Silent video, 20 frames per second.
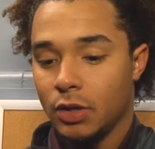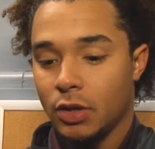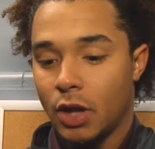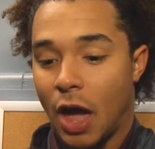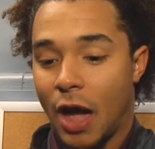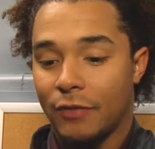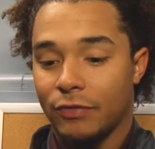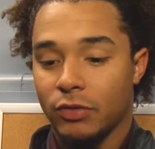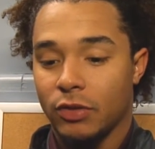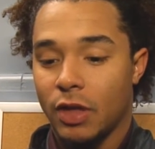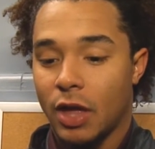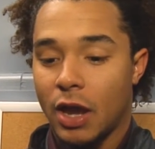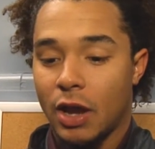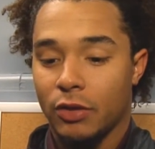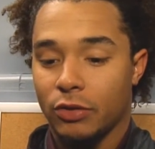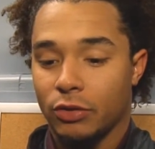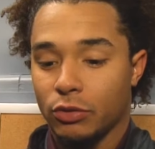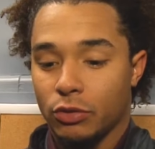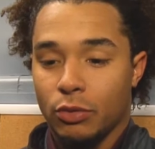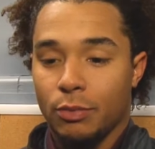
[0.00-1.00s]
after that, I
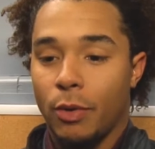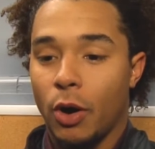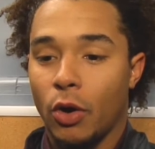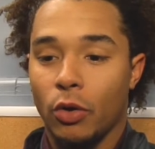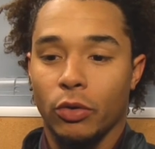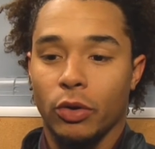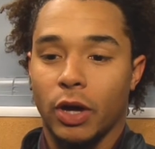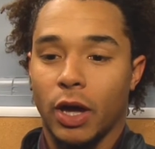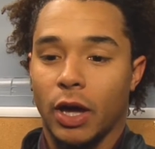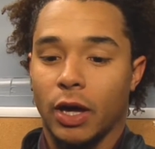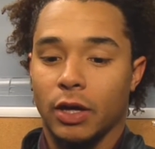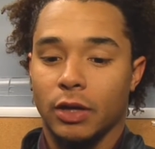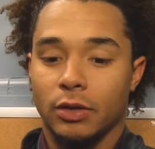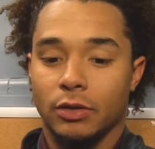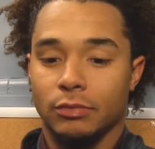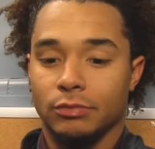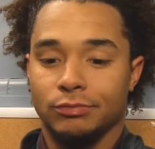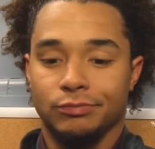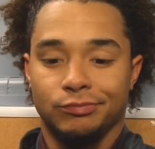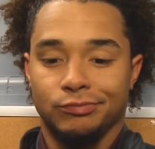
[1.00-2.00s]
threw the ball okay,
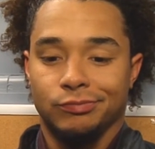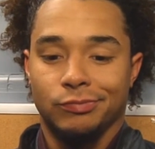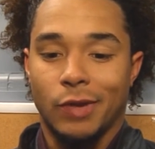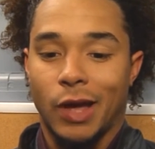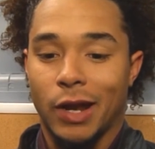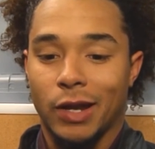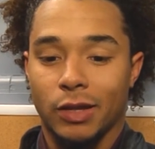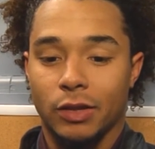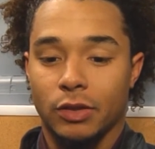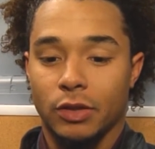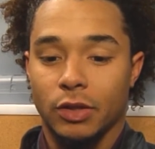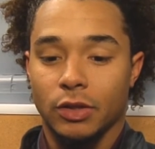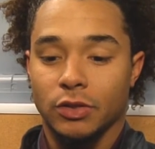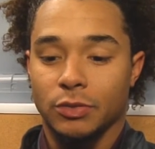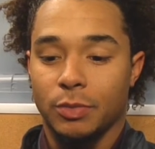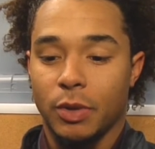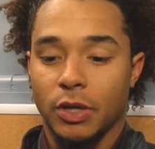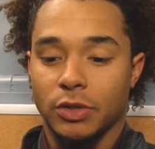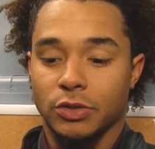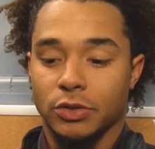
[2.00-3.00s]
not anything
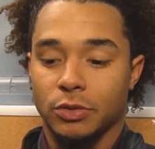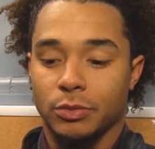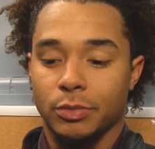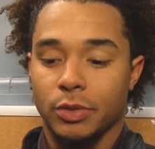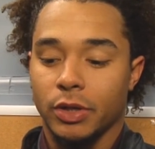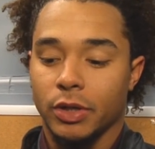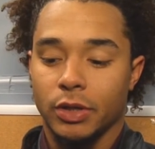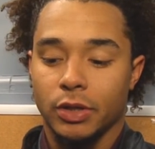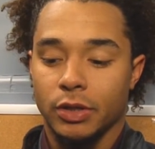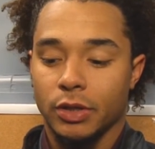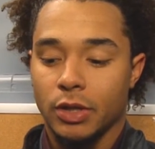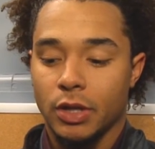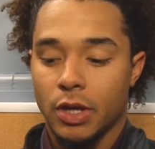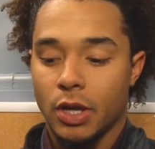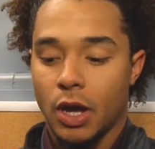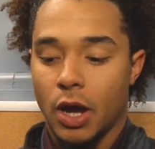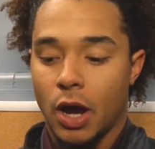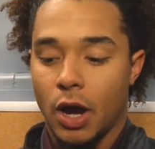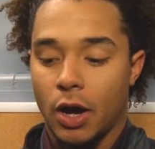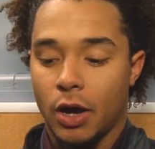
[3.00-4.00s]
special, but
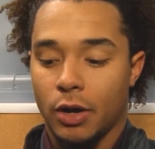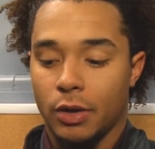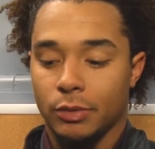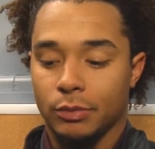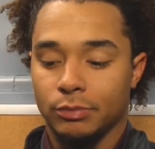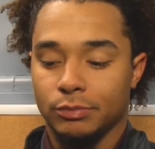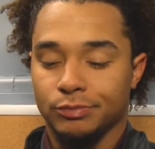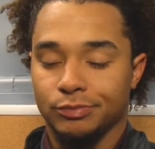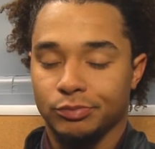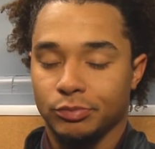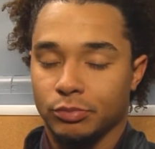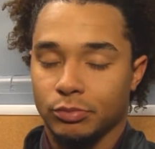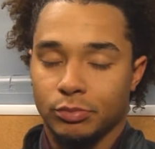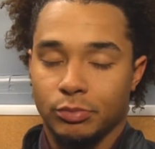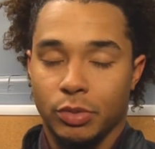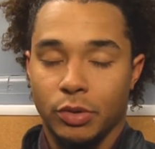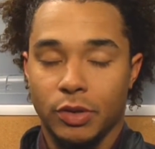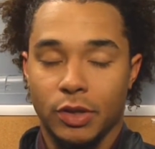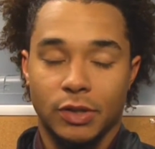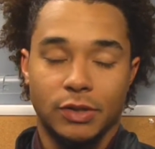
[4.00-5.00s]

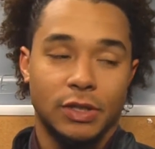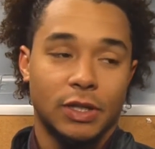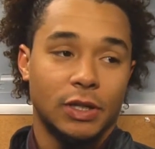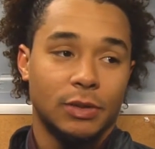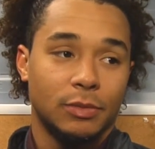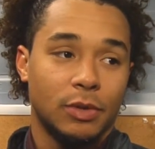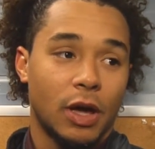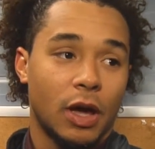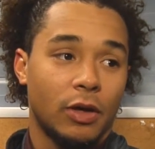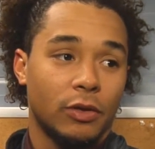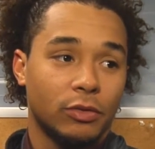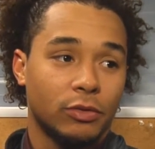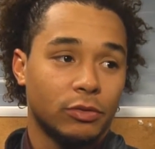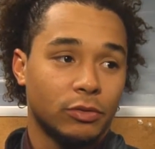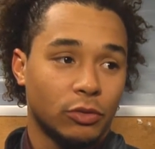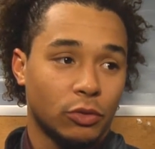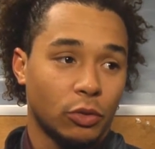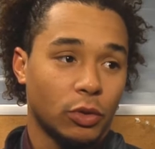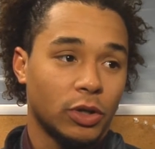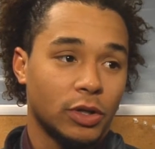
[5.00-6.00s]
putting the team down
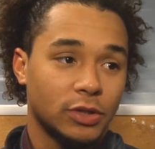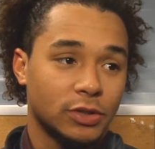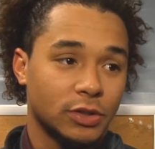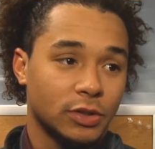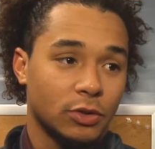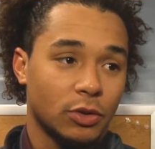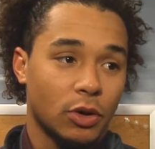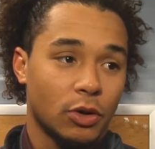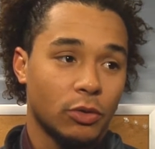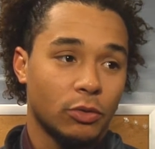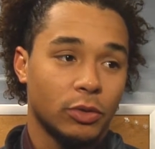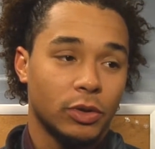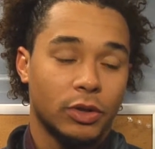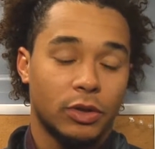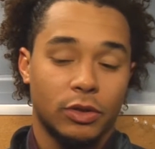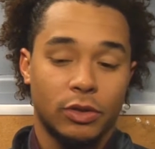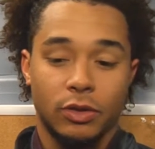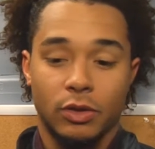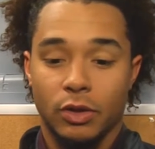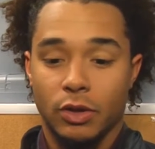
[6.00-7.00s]
3-0
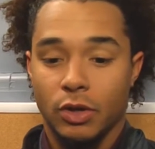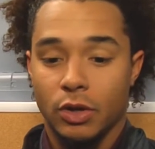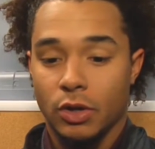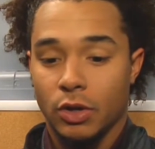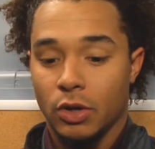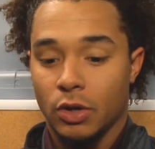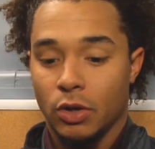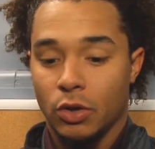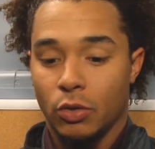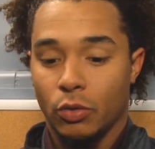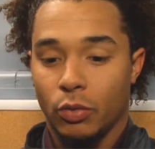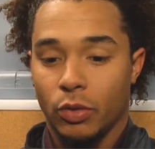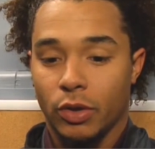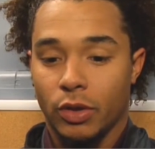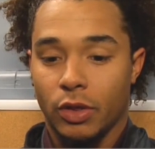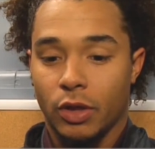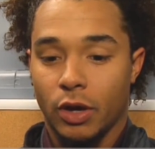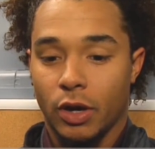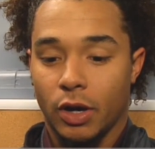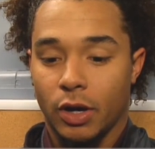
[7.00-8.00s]
with
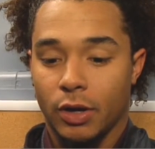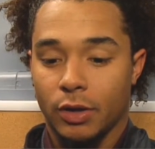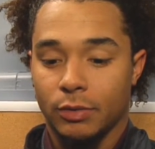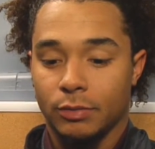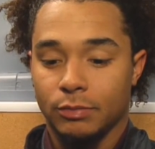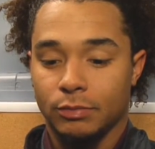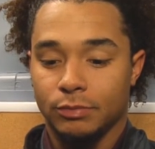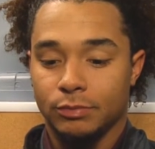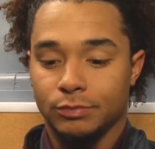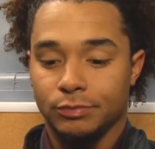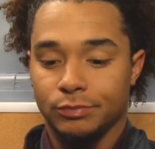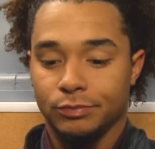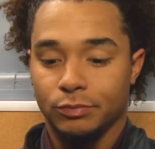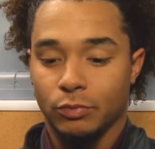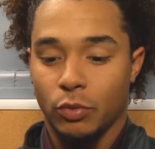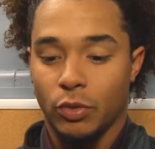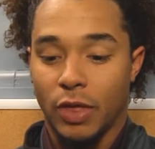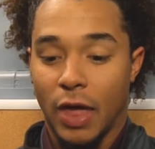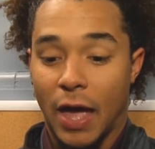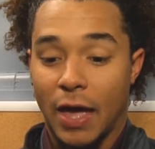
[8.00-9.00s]

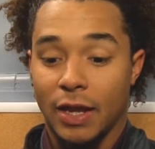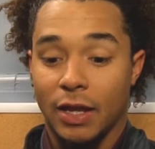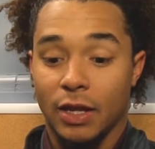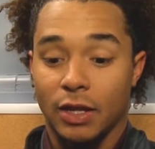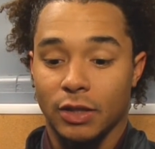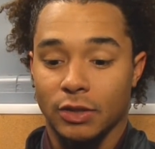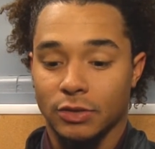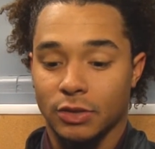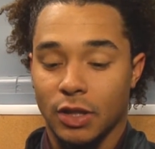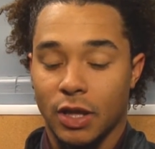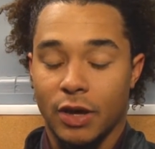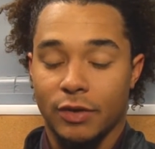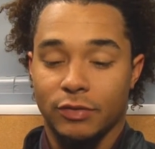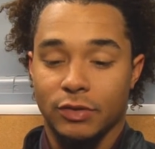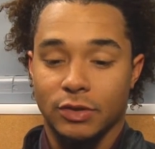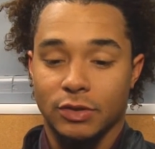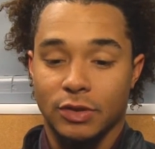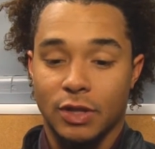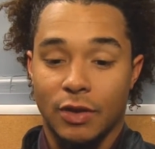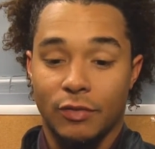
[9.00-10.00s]
8 innings
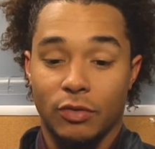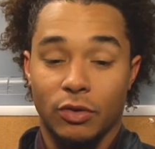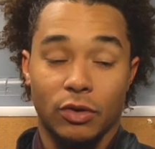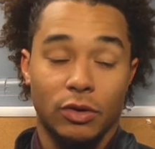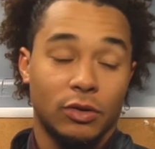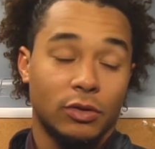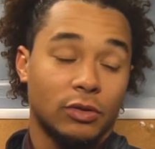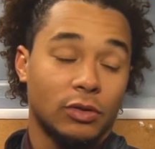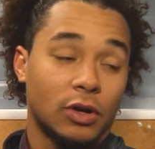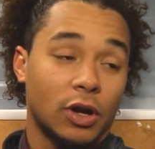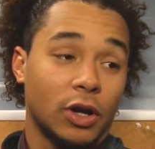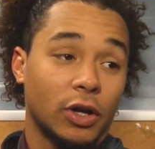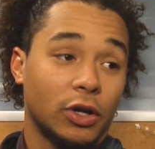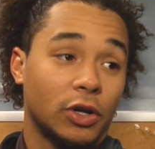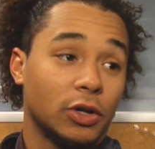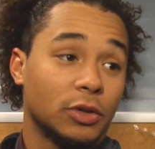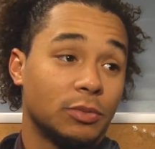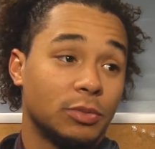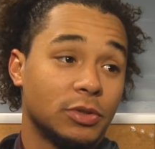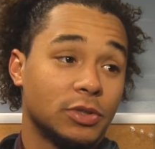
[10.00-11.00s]
left is never a
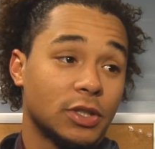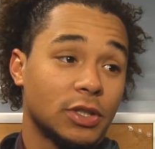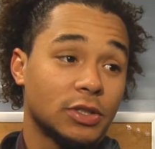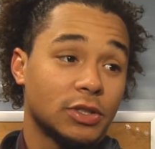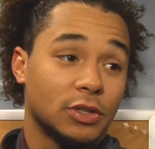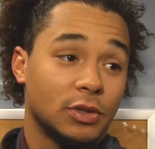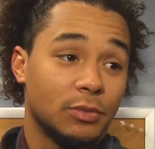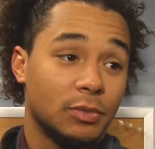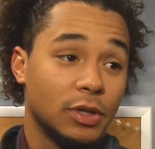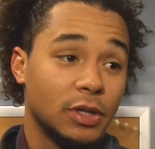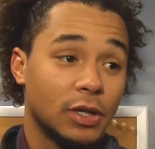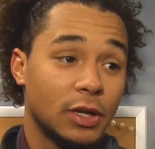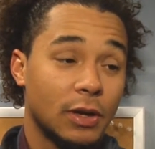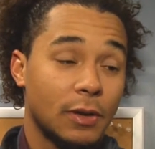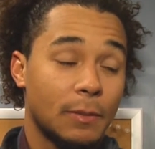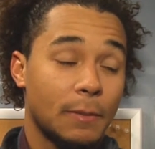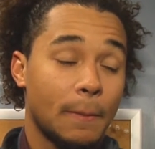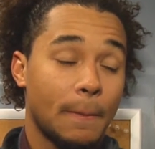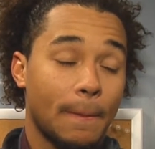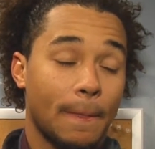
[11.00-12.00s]
good position to be
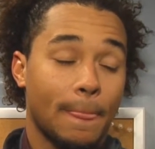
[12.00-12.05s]
in.